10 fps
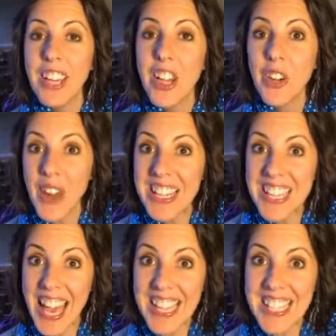Correct
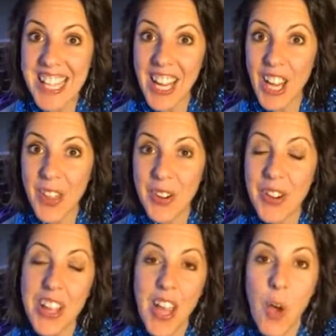X and
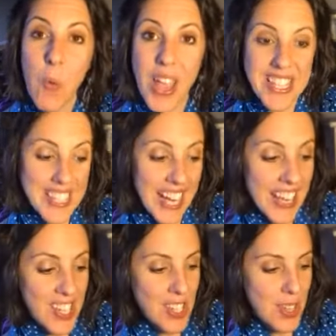other ways that I
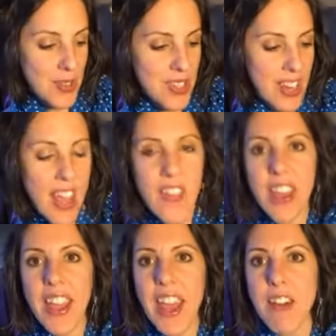like to use it. And
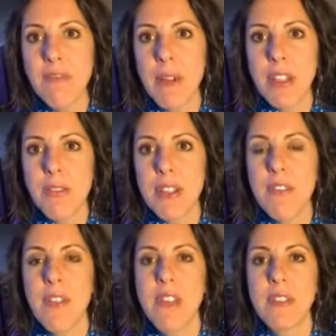then I have my 3
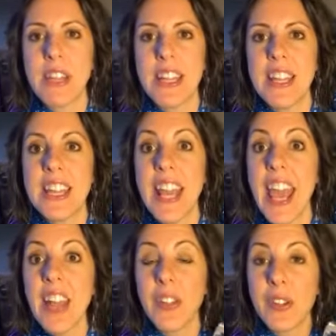favorite
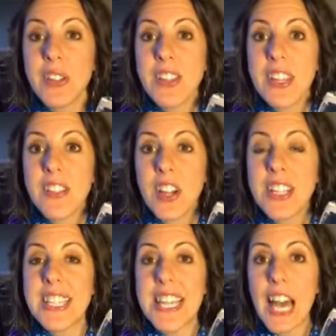inhalers. These are
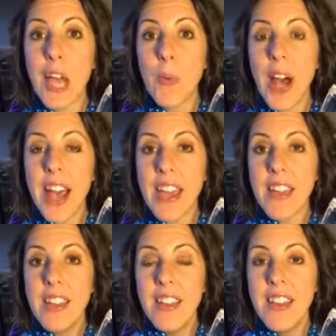
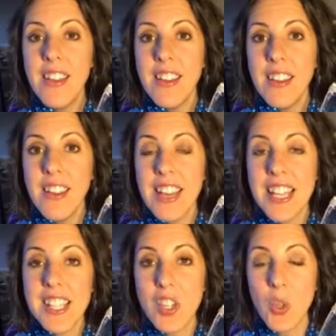DIY
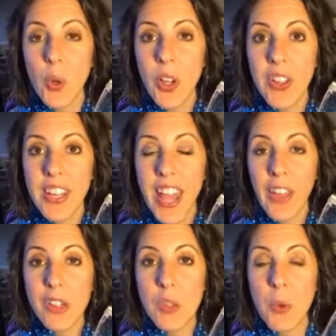essential oil
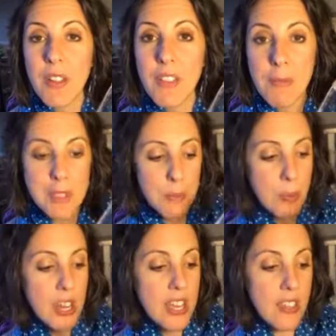inhalers. One of them is
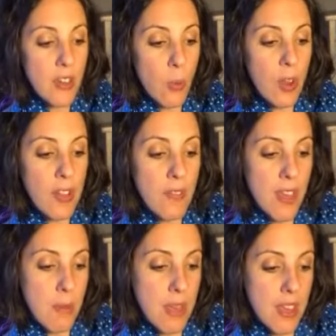Breathe, one of
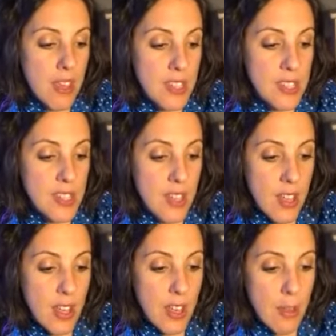them is
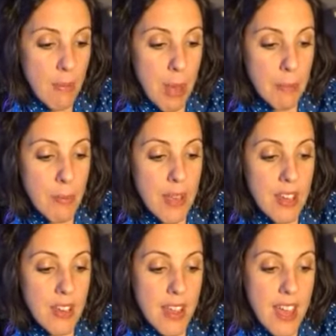Peppermint,